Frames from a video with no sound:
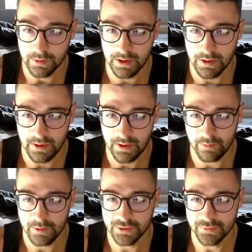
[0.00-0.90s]
and then
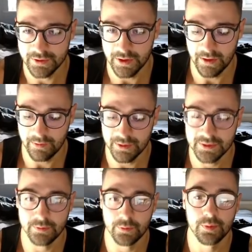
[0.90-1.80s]
we just return, which
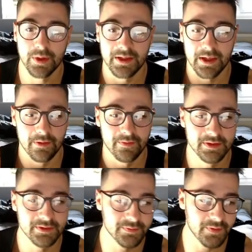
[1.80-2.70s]
will break out of
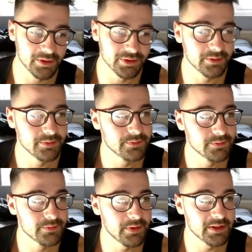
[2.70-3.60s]
this function
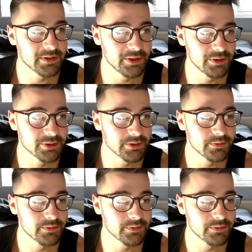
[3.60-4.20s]
execution.